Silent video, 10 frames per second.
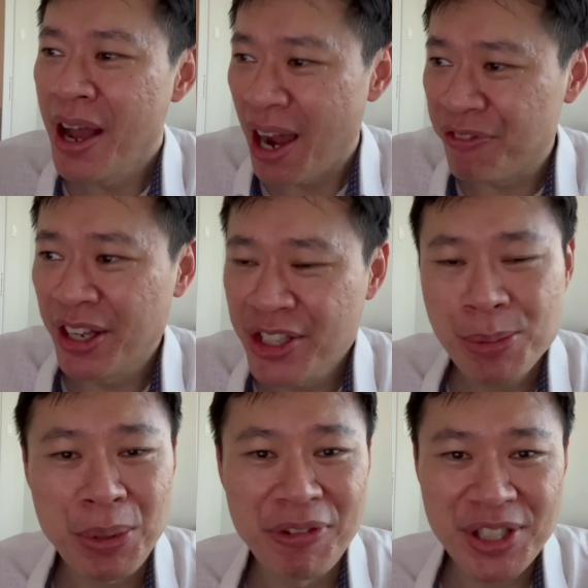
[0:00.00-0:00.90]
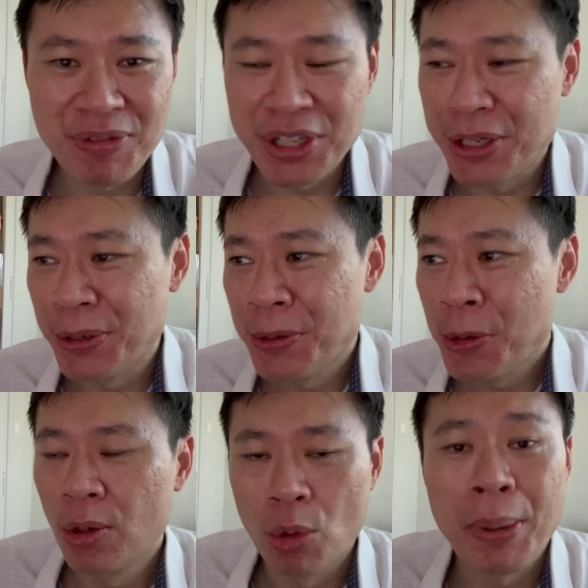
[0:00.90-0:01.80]
I've done this previous video
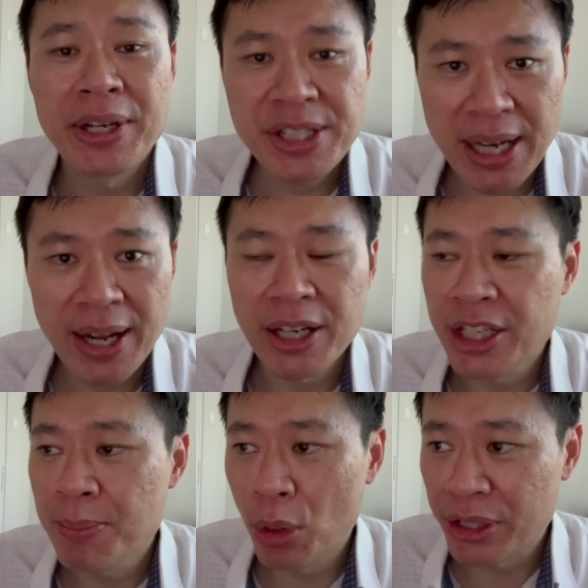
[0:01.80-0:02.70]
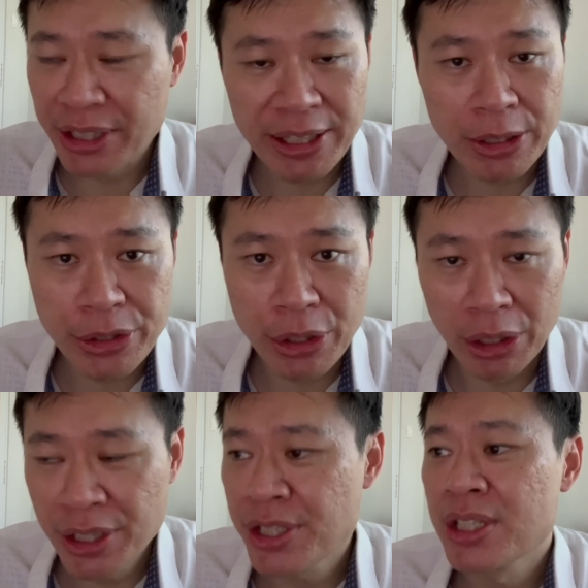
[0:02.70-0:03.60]
whereby this guy earning more than
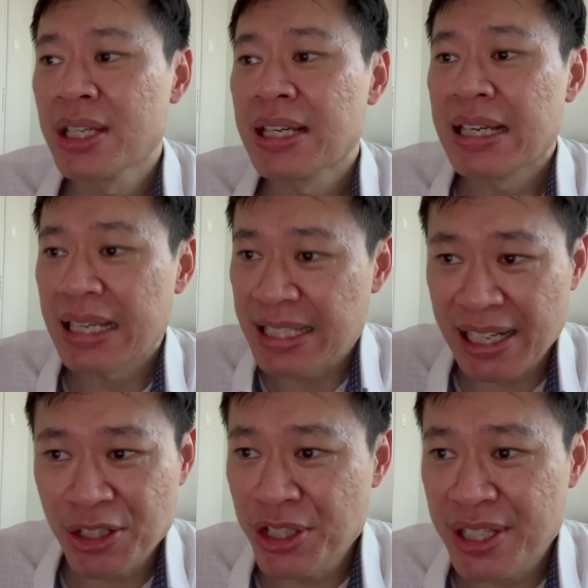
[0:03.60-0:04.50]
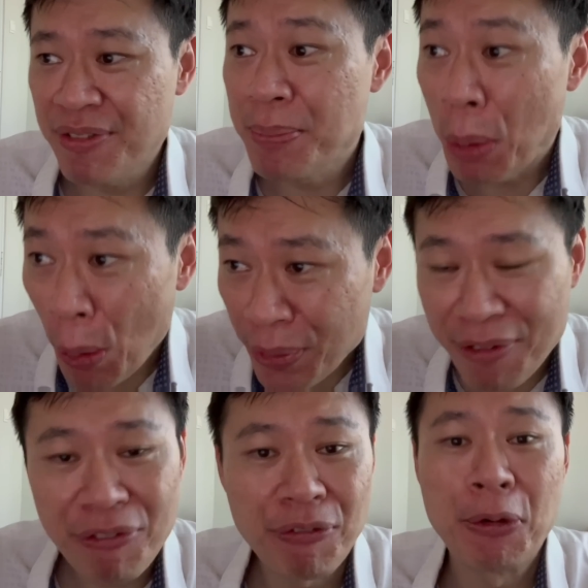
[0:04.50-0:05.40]
$10,000 is actually saving more than
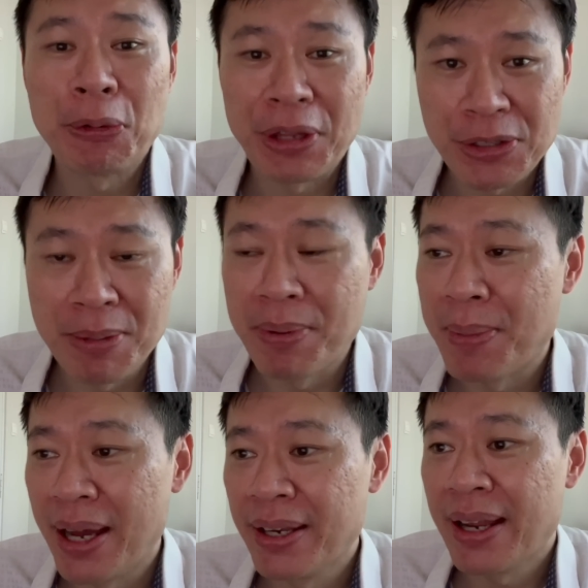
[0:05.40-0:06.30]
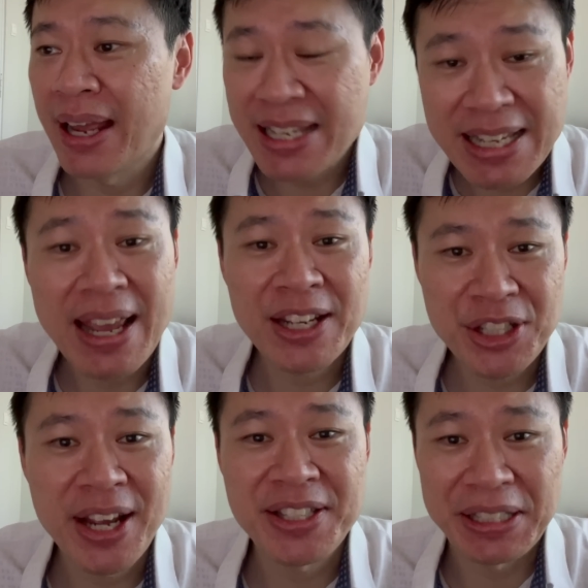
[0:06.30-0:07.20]
4,000 per month, and he
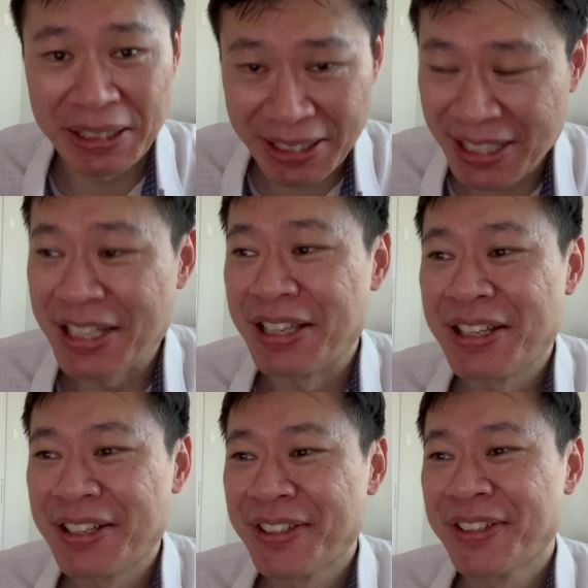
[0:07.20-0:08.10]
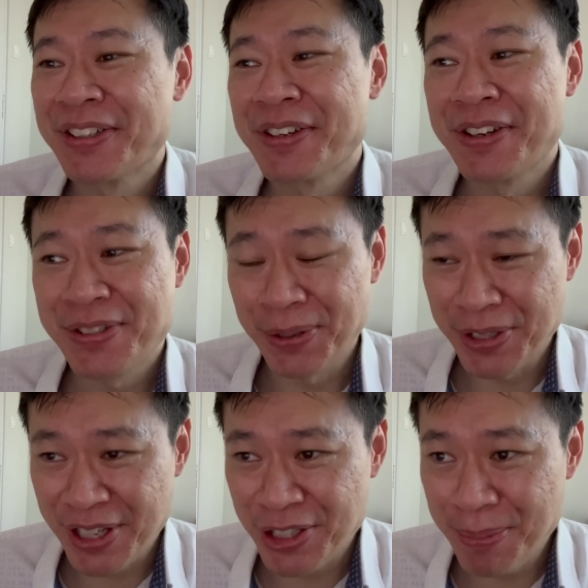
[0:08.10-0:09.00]
actually has a kid. So
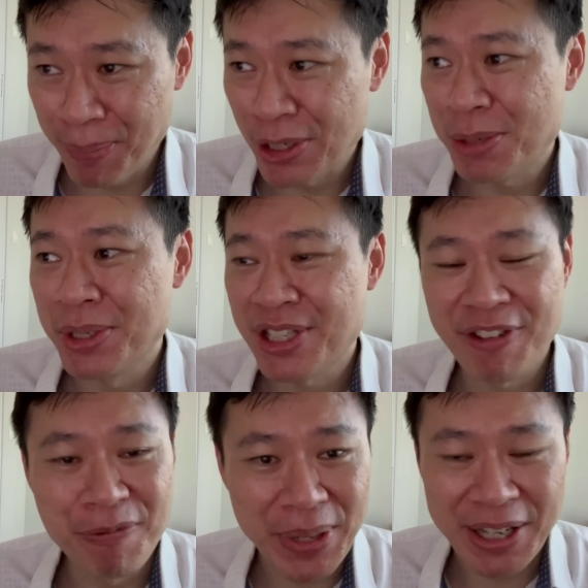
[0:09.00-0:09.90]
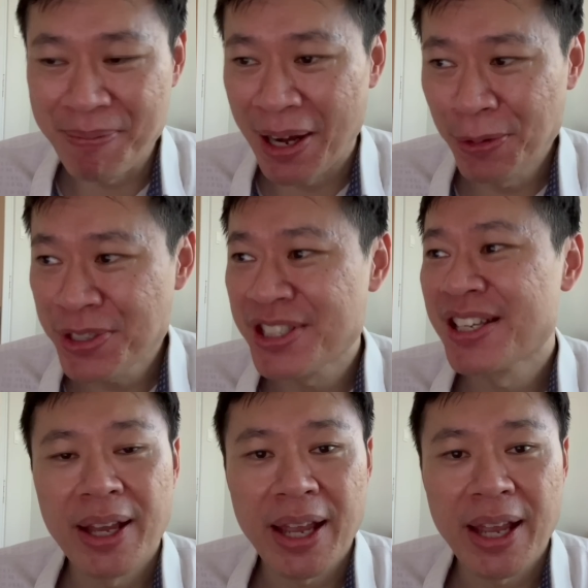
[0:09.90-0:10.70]
it's actually possible to save big amounts.